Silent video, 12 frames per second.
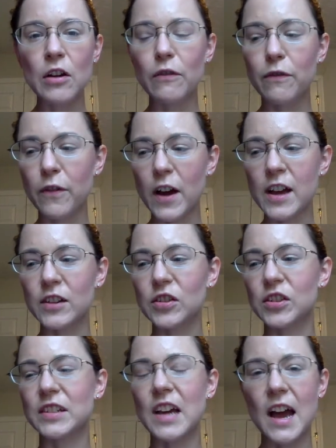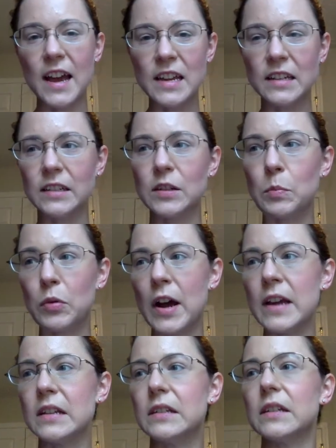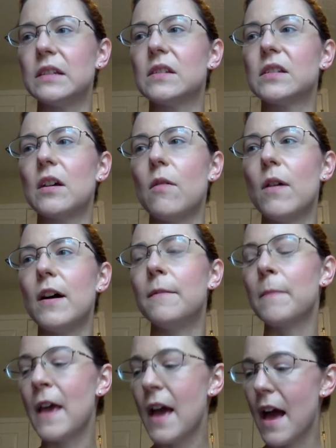fresh, tightened, brightened, and so on.